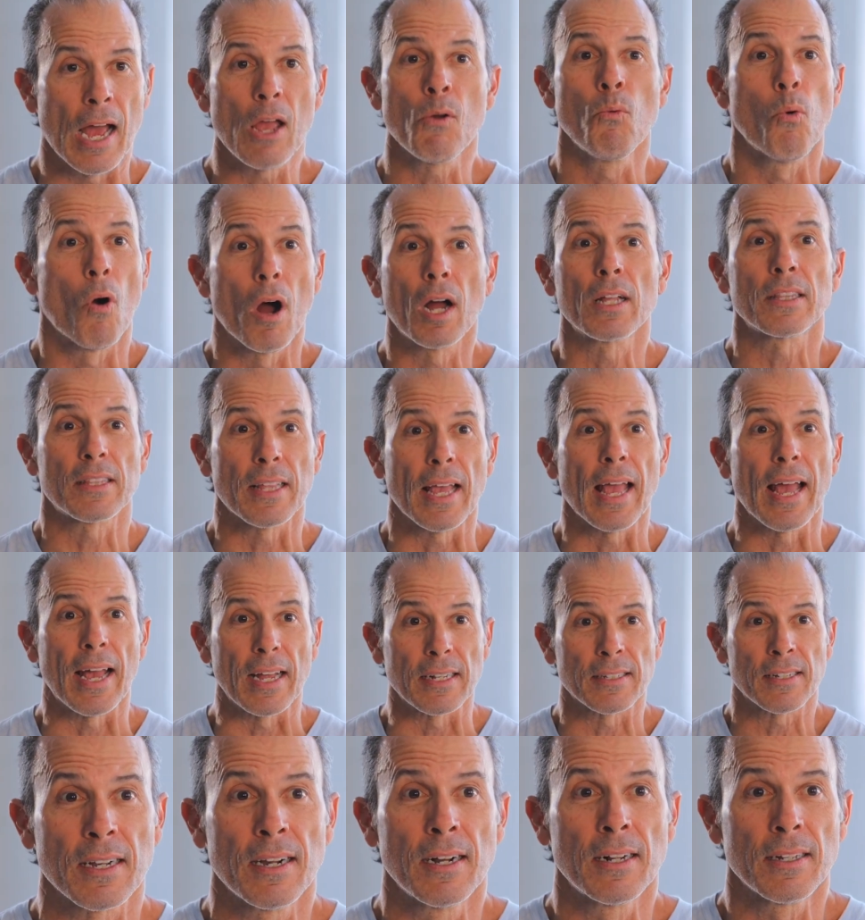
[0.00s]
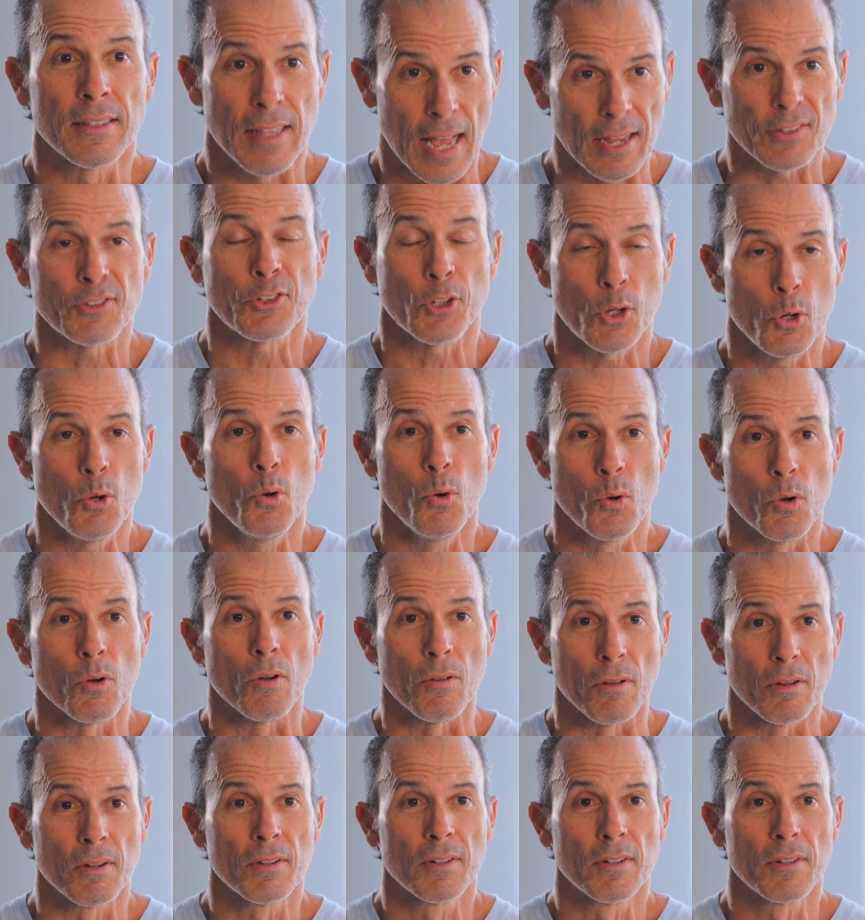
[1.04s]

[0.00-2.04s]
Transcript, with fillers: I want that. That's cool.